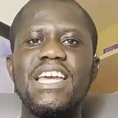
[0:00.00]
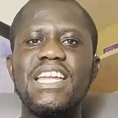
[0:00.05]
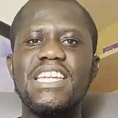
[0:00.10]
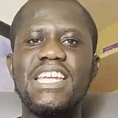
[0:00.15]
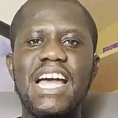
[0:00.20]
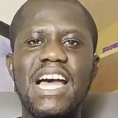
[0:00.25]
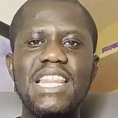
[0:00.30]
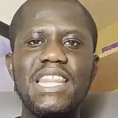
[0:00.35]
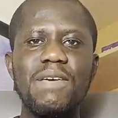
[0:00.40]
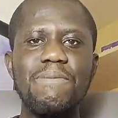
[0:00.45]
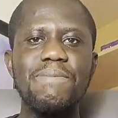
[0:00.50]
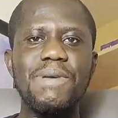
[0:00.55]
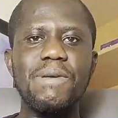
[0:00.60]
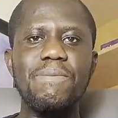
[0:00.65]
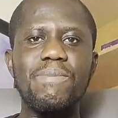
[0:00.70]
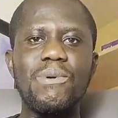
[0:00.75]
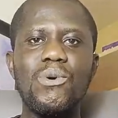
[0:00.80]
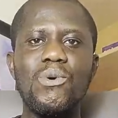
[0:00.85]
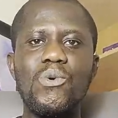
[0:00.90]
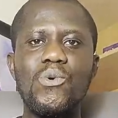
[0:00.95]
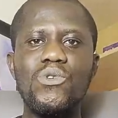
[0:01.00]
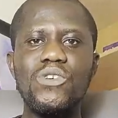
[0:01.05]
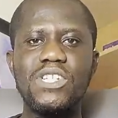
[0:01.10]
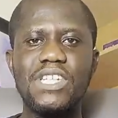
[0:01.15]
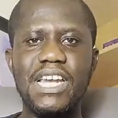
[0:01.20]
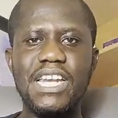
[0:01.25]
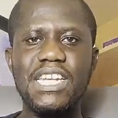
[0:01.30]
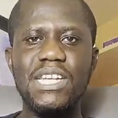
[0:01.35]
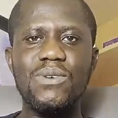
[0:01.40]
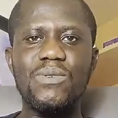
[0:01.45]
The other people who
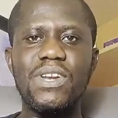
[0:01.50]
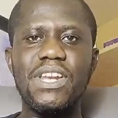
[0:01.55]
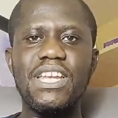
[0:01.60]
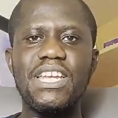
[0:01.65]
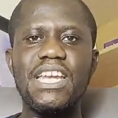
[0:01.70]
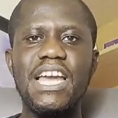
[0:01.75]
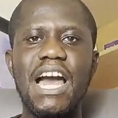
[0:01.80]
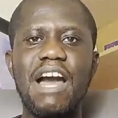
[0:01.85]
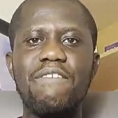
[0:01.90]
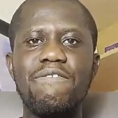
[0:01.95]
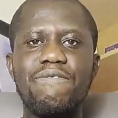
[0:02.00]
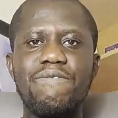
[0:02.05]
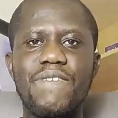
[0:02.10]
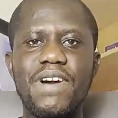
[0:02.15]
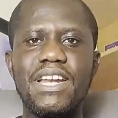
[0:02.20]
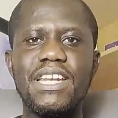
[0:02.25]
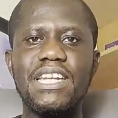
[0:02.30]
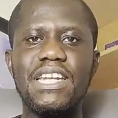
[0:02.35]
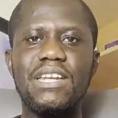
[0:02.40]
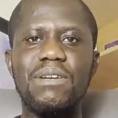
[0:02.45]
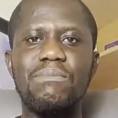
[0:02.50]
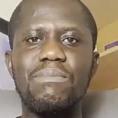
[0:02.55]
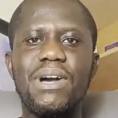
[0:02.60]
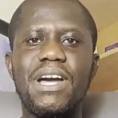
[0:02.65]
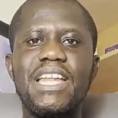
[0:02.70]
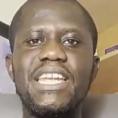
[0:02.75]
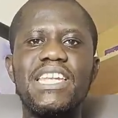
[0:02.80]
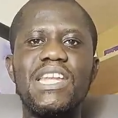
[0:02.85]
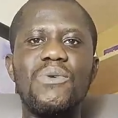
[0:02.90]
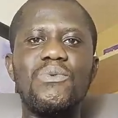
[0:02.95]
genuinely have funding,
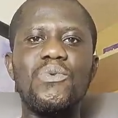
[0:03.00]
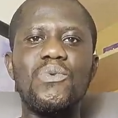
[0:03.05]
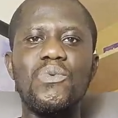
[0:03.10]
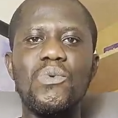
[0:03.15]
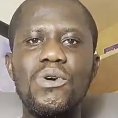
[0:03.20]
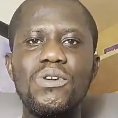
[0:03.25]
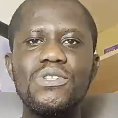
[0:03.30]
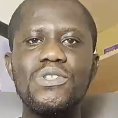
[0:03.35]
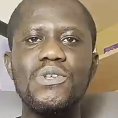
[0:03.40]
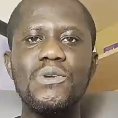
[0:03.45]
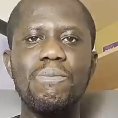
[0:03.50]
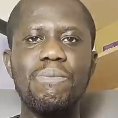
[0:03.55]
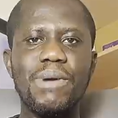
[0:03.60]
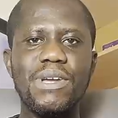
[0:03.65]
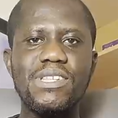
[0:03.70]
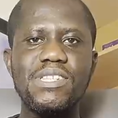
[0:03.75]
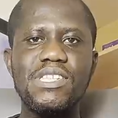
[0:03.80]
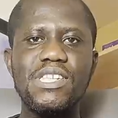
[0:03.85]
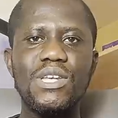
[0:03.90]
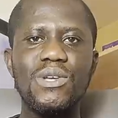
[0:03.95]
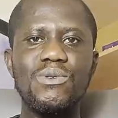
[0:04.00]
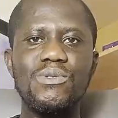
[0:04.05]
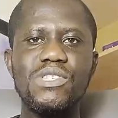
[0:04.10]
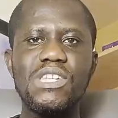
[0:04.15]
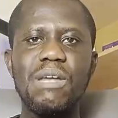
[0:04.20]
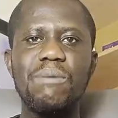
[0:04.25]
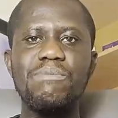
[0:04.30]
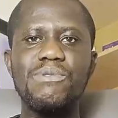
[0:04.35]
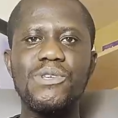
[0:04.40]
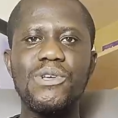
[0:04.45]
but they want to pursue
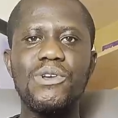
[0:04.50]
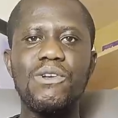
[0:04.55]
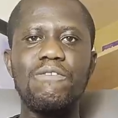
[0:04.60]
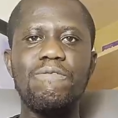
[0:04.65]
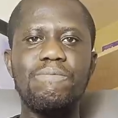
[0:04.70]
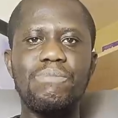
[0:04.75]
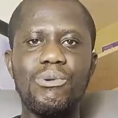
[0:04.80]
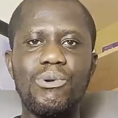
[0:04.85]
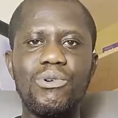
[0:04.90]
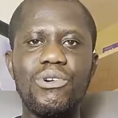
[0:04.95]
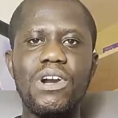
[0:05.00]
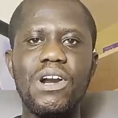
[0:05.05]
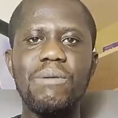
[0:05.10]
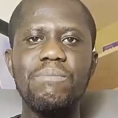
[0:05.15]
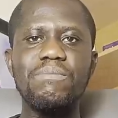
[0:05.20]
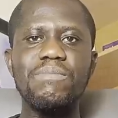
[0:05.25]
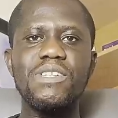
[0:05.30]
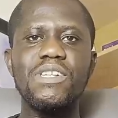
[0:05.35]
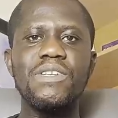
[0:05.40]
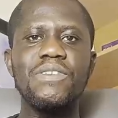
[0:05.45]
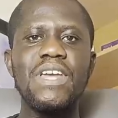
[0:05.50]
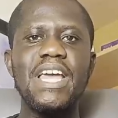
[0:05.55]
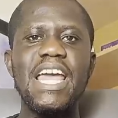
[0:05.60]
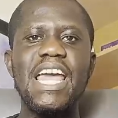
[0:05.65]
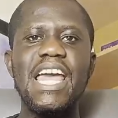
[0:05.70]
some sort of programs